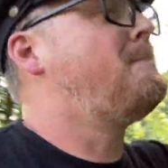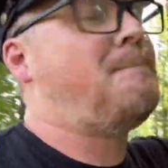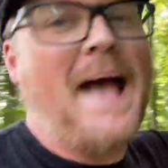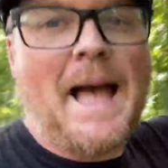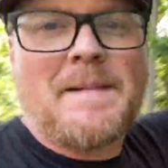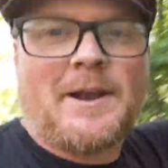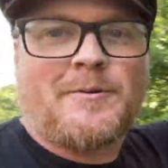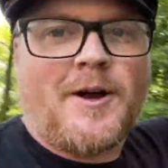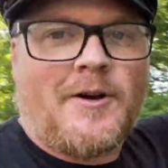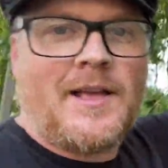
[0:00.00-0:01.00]
Batman
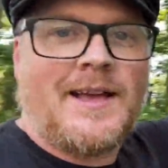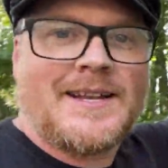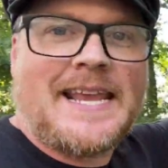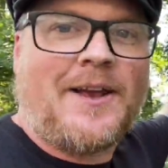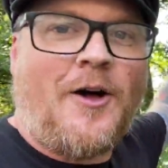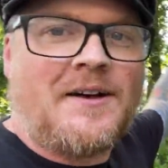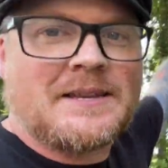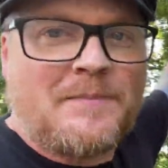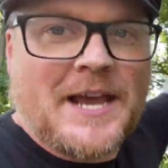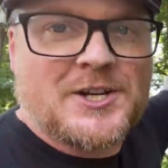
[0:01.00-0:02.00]
Road. Take an
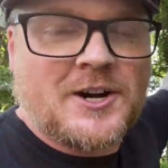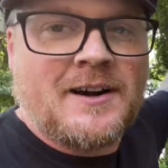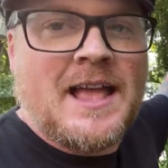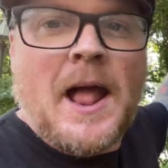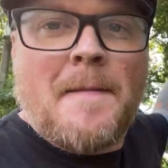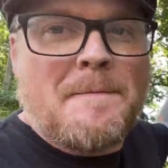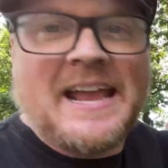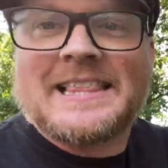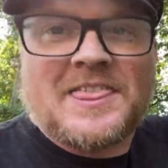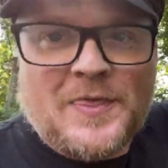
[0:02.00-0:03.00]
awesome picture.
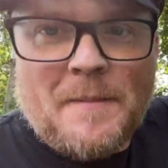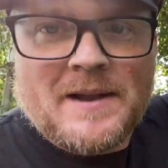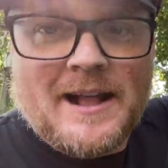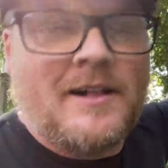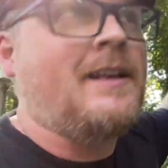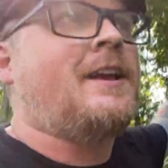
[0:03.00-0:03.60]
Make it the thumbnail.